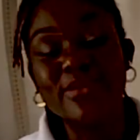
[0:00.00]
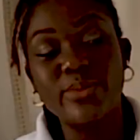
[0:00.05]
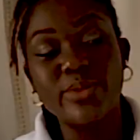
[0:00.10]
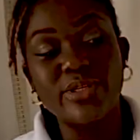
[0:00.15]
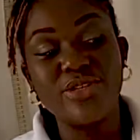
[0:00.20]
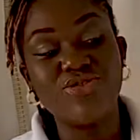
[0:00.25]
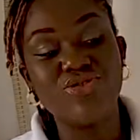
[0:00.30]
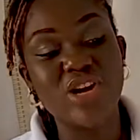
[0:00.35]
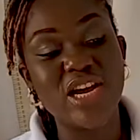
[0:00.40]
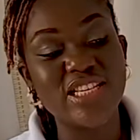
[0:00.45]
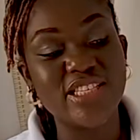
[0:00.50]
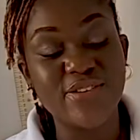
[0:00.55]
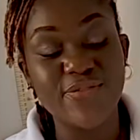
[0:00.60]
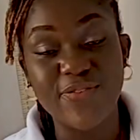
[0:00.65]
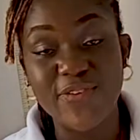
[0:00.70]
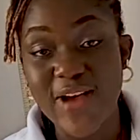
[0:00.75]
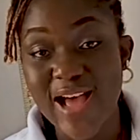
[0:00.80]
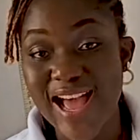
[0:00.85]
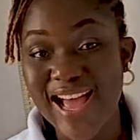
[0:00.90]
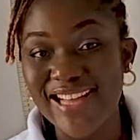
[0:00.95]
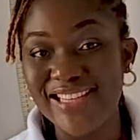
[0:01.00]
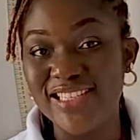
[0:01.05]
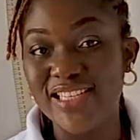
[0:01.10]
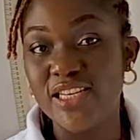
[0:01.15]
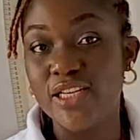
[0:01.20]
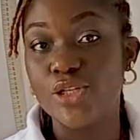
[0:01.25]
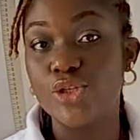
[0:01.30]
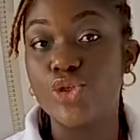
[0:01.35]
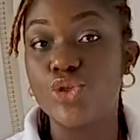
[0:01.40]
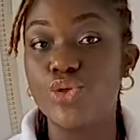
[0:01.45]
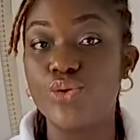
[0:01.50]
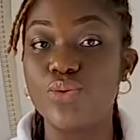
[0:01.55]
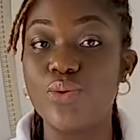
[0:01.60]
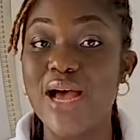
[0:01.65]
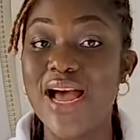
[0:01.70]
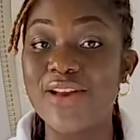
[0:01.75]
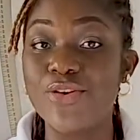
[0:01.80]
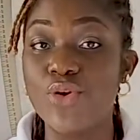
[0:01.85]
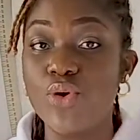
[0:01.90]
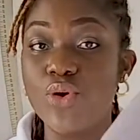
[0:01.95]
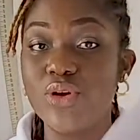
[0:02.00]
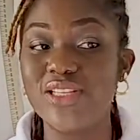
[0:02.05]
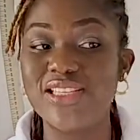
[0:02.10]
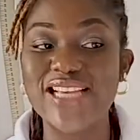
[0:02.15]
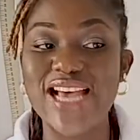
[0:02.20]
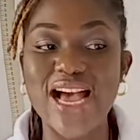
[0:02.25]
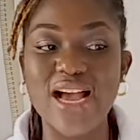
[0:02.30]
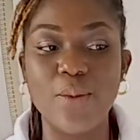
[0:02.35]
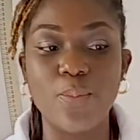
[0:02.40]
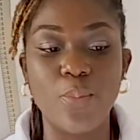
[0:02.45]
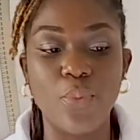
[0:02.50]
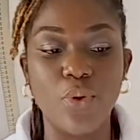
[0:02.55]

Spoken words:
been transferred to an oak tag